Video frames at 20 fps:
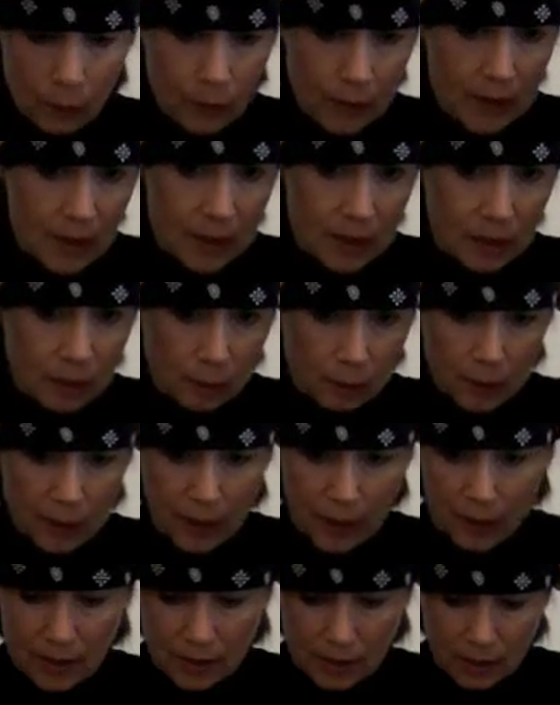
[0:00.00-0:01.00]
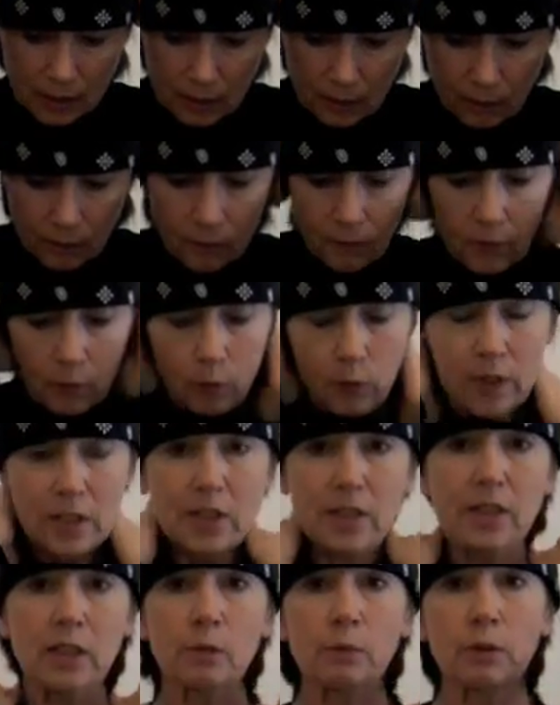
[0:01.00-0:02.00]
We'd still be us.
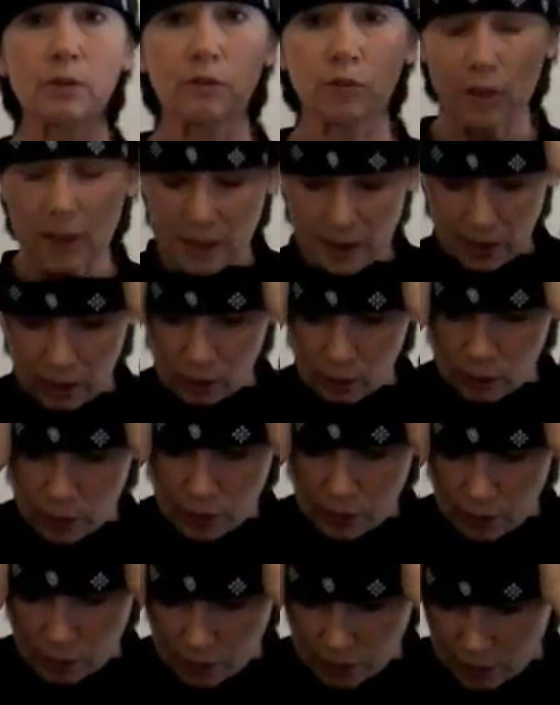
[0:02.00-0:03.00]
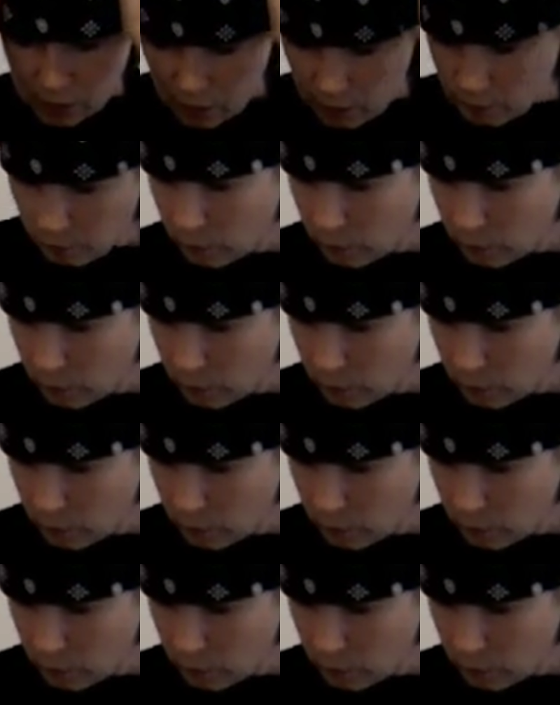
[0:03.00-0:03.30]
We'd still be freaks and losers.